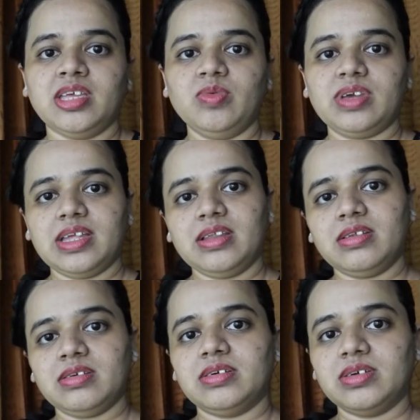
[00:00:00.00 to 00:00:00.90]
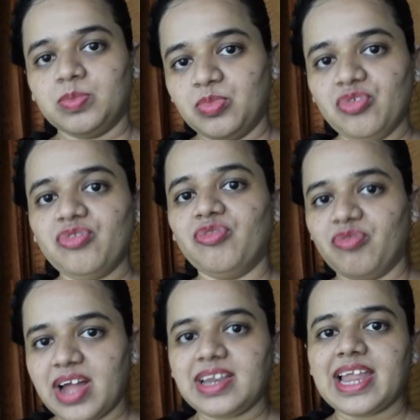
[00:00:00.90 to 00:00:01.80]
who can move
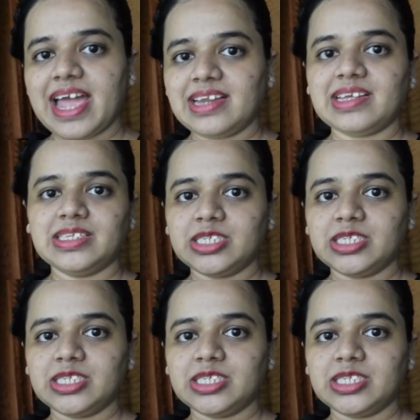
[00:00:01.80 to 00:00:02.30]
one light in